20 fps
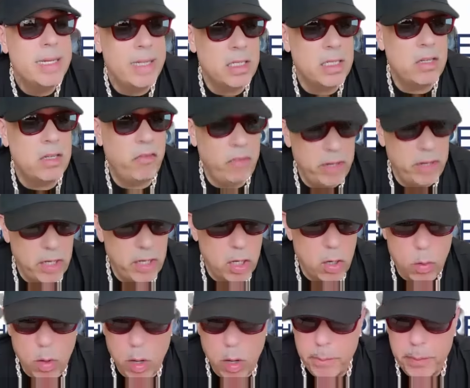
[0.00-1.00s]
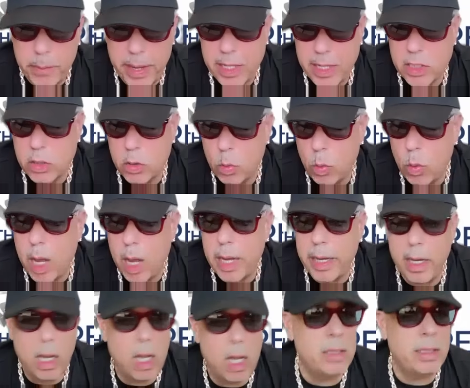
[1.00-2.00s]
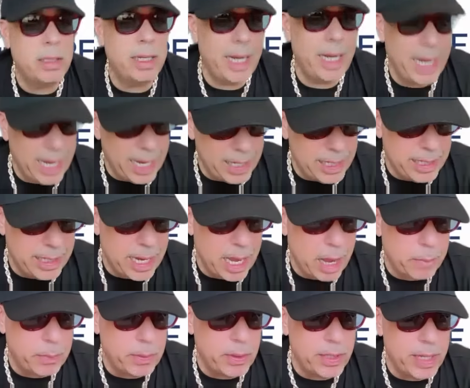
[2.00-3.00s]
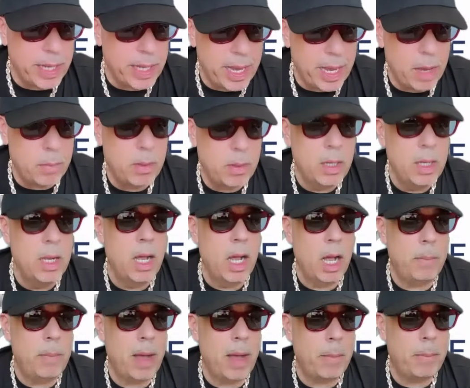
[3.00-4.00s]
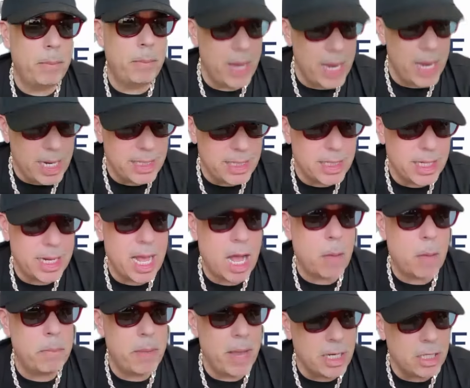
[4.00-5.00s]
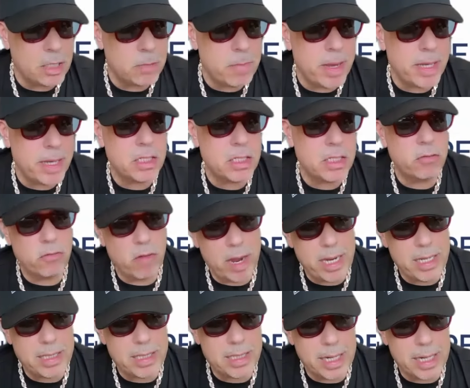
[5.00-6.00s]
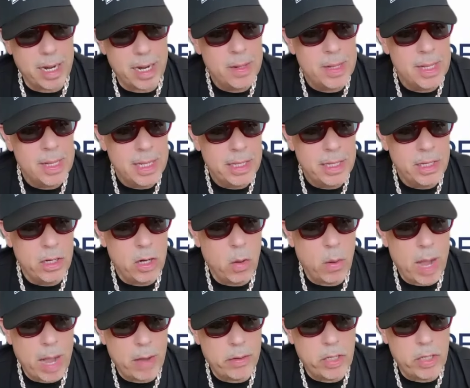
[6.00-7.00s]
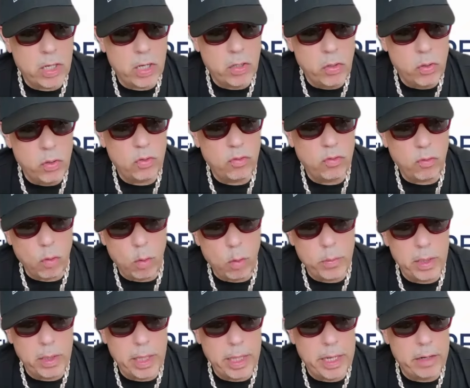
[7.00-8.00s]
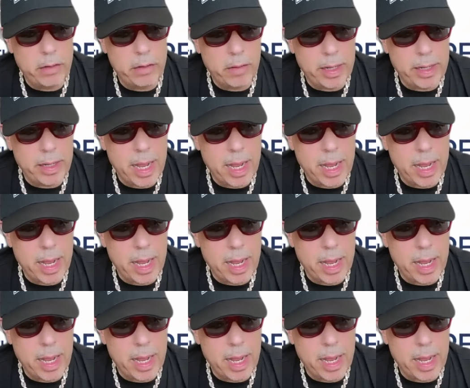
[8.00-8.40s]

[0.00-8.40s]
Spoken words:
There's a video on Pass the Wire under the handicapping tab about pace and how pace makes the race, and how you can use Formulator